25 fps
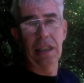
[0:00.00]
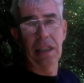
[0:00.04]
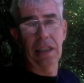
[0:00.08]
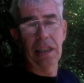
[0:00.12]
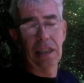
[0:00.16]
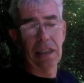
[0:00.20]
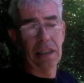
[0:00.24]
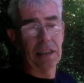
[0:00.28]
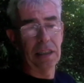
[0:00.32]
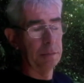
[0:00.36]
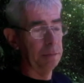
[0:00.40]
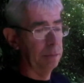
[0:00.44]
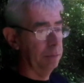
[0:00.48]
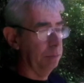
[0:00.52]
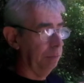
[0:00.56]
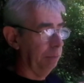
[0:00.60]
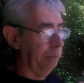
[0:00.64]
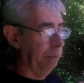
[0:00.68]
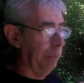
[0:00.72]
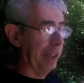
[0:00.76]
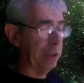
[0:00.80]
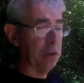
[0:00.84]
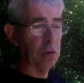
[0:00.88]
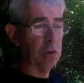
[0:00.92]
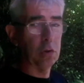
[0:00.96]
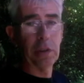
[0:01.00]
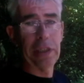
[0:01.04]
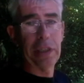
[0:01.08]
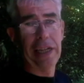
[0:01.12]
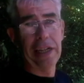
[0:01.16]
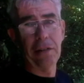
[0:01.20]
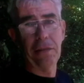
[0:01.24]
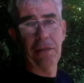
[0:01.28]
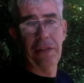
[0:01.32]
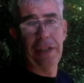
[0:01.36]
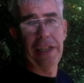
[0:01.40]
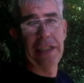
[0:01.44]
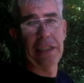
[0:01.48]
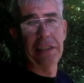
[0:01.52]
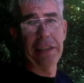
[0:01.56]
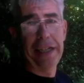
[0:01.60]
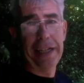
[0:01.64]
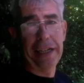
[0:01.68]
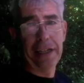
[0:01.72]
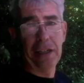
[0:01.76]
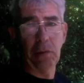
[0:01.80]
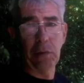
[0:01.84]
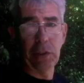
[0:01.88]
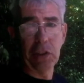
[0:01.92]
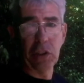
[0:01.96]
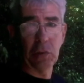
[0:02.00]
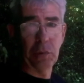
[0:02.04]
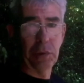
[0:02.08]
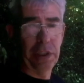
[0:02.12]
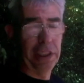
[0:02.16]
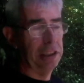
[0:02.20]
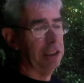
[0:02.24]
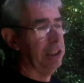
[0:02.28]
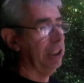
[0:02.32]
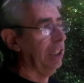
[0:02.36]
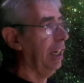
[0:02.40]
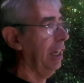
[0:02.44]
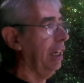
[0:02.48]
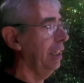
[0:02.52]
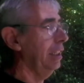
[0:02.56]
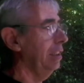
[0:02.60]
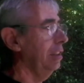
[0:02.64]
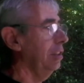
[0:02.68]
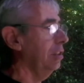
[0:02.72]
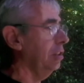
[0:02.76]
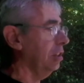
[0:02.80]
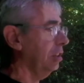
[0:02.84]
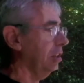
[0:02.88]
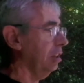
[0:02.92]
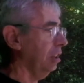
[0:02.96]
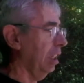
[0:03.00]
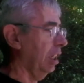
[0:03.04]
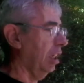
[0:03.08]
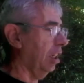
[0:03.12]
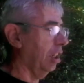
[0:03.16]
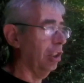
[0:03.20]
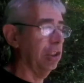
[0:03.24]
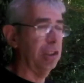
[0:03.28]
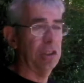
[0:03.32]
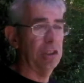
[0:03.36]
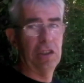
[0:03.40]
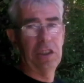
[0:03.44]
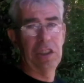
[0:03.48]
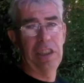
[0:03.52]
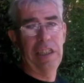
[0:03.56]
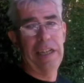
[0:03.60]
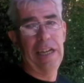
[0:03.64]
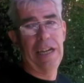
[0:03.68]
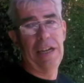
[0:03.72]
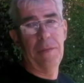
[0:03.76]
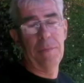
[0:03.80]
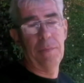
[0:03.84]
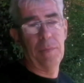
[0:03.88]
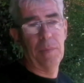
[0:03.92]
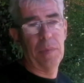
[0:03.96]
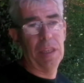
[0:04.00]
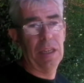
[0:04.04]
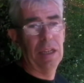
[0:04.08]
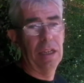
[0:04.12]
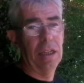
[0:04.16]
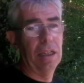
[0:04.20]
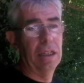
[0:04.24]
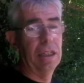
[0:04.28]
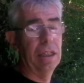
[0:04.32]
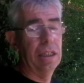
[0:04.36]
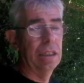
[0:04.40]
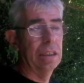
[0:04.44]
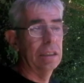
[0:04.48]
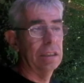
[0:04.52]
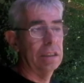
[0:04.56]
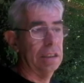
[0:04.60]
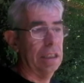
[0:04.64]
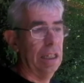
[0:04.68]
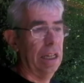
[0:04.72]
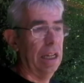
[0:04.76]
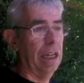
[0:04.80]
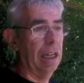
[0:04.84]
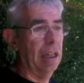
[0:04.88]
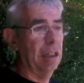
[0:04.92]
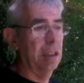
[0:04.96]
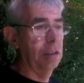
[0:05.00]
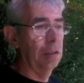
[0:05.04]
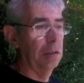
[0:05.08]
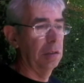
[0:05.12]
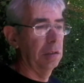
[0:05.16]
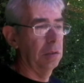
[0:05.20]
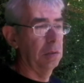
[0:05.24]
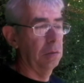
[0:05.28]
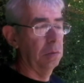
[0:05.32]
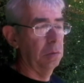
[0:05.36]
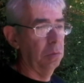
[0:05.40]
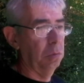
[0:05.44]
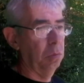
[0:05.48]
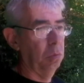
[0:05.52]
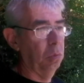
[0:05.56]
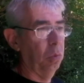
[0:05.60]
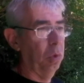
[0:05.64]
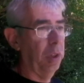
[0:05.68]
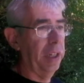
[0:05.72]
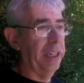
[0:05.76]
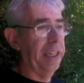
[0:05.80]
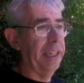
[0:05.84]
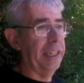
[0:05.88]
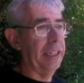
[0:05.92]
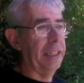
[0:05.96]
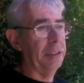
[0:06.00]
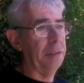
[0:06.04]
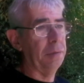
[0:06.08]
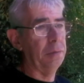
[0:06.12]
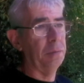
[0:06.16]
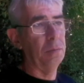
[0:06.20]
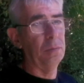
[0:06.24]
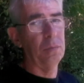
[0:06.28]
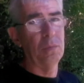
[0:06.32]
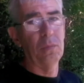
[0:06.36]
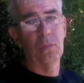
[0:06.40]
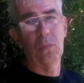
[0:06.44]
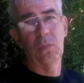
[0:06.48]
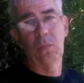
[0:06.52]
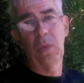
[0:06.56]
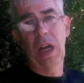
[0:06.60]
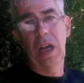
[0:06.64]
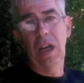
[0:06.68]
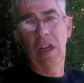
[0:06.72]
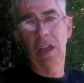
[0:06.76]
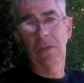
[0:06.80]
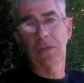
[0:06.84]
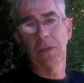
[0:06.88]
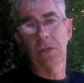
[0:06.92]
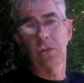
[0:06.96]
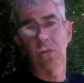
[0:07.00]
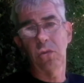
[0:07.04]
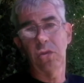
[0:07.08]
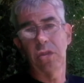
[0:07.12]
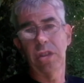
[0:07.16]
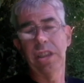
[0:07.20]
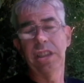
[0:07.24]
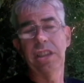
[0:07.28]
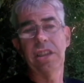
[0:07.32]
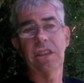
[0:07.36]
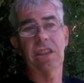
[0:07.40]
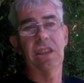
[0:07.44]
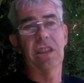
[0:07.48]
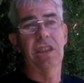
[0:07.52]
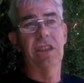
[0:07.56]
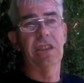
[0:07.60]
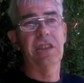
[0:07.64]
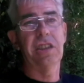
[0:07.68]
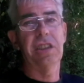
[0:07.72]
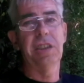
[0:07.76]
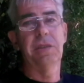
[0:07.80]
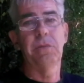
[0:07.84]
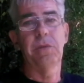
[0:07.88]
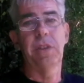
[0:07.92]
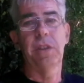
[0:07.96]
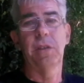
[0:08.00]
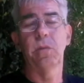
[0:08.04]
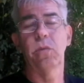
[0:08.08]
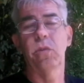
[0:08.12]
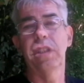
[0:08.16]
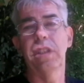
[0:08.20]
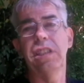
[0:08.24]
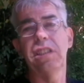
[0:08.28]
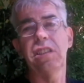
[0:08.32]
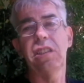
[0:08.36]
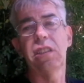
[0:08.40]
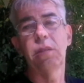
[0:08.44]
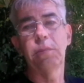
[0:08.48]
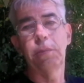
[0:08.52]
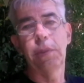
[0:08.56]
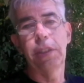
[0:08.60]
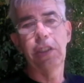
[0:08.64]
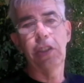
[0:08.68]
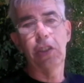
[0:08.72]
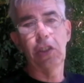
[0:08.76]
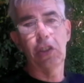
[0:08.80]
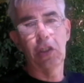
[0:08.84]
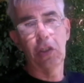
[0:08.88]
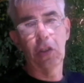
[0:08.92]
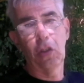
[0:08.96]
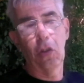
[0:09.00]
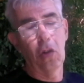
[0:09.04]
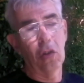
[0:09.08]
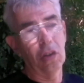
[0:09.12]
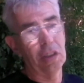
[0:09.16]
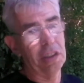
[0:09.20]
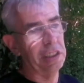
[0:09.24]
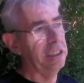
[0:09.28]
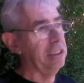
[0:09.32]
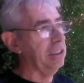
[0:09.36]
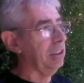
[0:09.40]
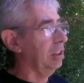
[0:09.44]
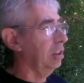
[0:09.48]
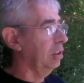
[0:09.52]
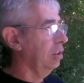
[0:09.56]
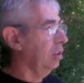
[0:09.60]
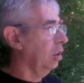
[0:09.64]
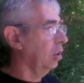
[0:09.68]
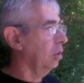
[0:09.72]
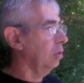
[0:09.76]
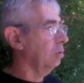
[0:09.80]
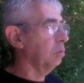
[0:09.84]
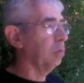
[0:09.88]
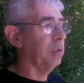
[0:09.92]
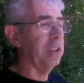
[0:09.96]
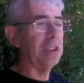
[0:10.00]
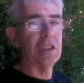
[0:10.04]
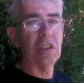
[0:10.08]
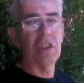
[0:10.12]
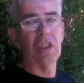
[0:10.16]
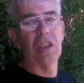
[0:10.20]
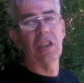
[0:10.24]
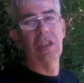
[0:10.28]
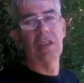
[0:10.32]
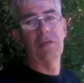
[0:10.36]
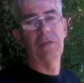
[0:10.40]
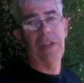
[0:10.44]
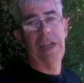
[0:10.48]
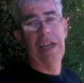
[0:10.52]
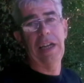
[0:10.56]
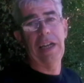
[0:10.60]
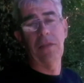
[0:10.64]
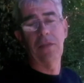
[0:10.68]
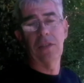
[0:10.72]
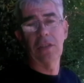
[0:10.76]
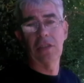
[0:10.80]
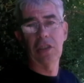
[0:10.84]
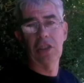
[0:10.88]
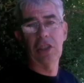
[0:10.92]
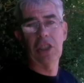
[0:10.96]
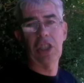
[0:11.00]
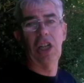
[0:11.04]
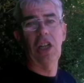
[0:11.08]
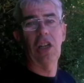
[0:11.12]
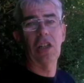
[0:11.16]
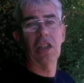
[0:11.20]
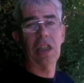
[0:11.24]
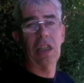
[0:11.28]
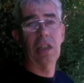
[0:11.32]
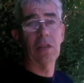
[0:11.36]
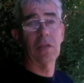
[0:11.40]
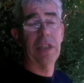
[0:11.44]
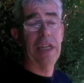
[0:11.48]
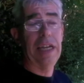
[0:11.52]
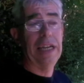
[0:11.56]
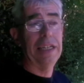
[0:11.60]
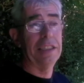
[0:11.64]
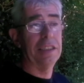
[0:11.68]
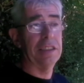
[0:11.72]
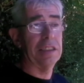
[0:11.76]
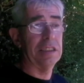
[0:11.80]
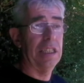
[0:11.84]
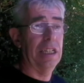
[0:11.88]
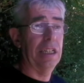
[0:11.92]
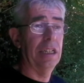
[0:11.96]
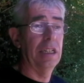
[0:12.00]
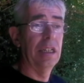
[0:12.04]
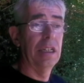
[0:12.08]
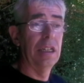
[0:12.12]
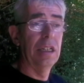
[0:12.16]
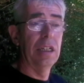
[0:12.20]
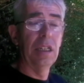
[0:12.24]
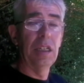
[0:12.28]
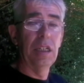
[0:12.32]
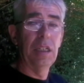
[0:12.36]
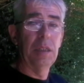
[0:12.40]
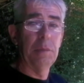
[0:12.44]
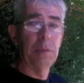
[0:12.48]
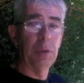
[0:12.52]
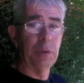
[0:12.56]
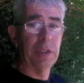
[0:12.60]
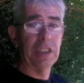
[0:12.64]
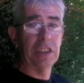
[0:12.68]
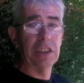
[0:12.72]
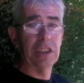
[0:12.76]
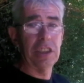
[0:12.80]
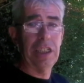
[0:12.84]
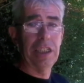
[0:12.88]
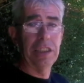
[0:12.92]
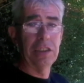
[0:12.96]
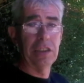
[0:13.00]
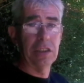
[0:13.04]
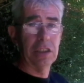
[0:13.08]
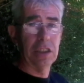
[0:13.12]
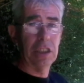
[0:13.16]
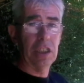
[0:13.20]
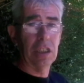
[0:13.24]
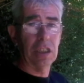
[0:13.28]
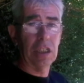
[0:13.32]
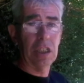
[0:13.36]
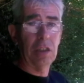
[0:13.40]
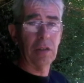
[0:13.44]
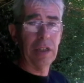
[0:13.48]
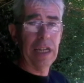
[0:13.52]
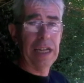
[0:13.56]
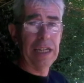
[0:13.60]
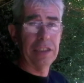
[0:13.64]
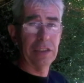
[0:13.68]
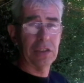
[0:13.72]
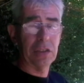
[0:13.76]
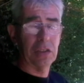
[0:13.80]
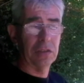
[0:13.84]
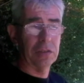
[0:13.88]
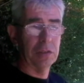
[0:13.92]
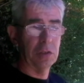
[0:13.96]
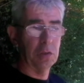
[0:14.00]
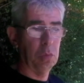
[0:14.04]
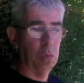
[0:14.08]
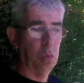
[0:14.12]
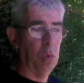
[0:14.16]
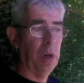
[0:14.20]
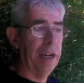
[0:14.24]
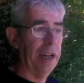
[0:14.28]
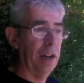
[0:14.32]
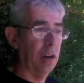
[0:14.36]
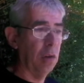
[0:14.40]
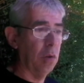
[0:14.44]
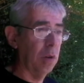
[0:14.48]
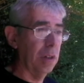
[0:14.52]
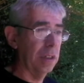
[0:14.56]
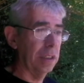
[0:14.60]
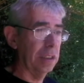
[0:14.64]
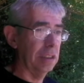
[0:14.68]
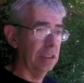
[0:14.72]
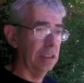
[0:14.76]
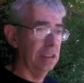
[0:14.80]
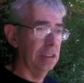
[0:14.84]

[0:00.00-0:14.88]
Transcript: petrol tank filler neck, which we changed last year. So after researching, we're reasonably sure that it's the non-return valve on the charcoal canister, but we're going to change the charcoal canister as well,